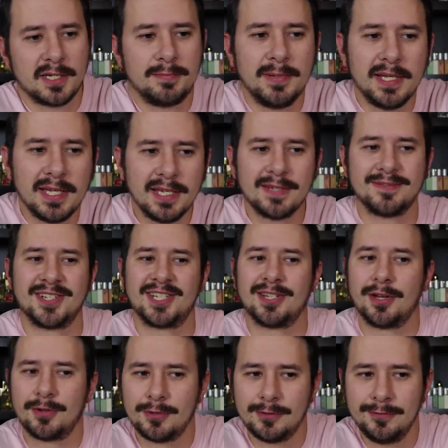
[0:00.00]
speaking of
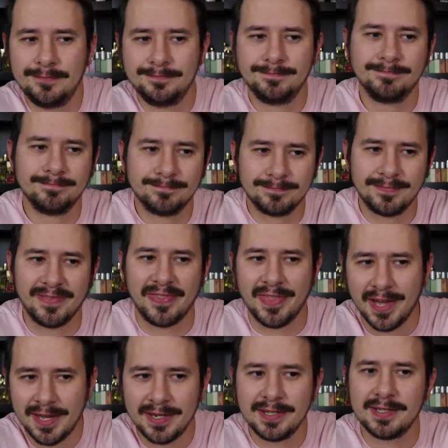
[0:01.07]
subtle,
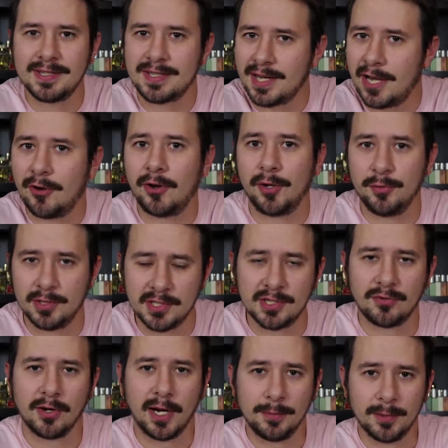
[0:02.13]
that is how I would
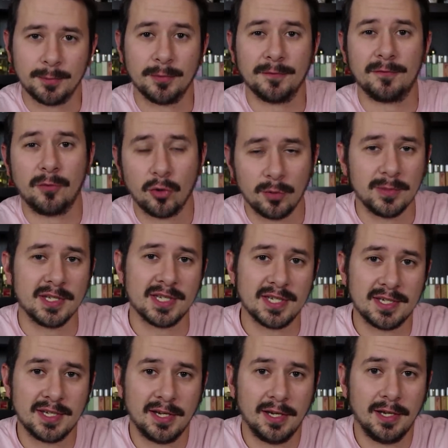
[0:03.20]
describe the
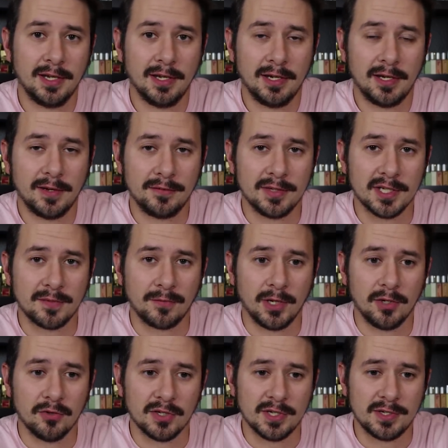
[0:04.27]
performance of this
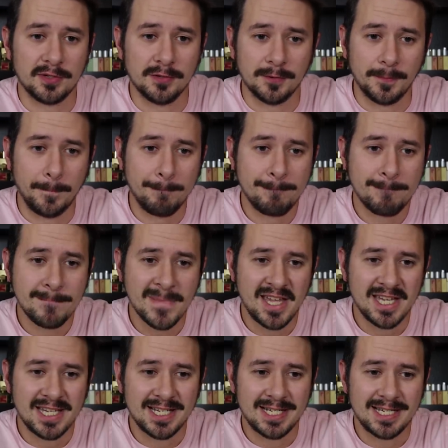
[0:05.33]
fragrance too.
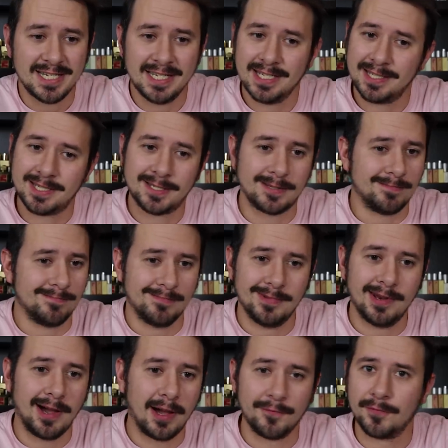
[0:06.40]
It's
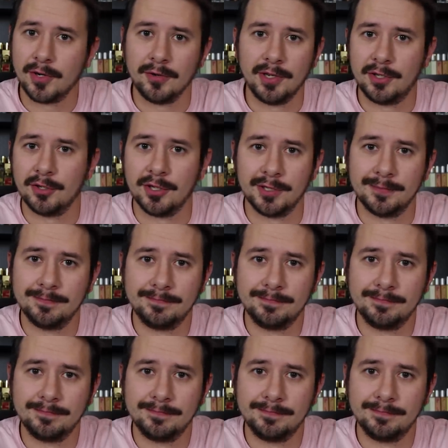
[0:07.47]
not very good.